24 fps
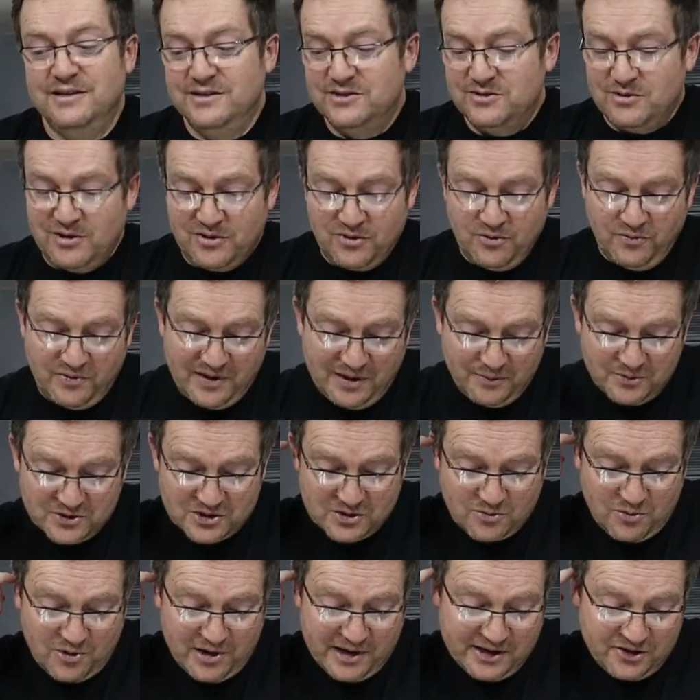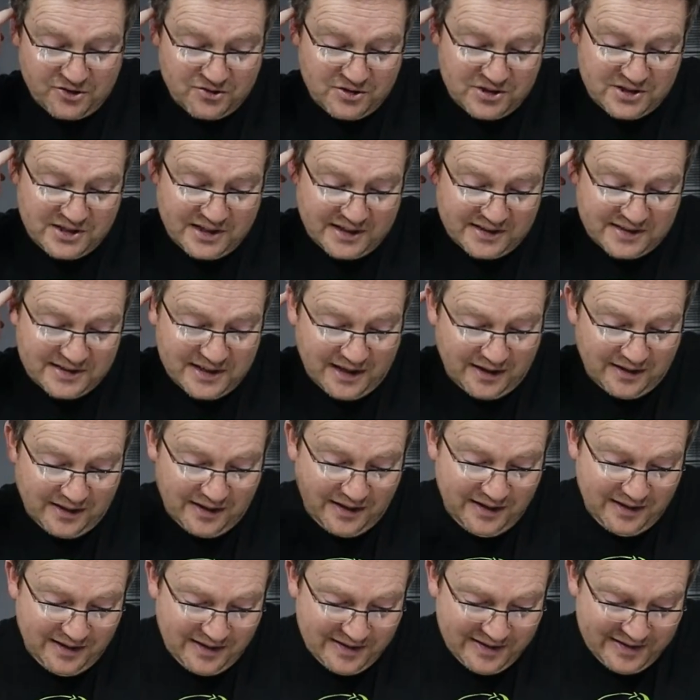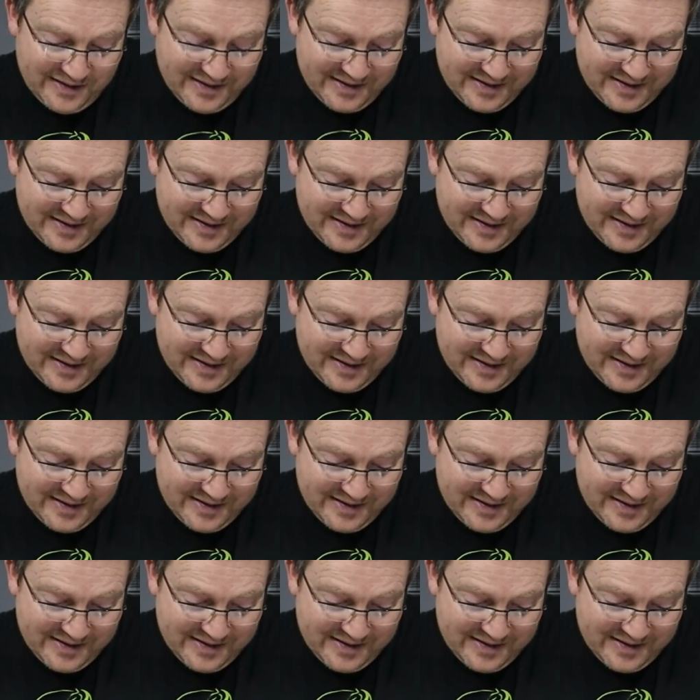So I thought that was quite an interesting technique.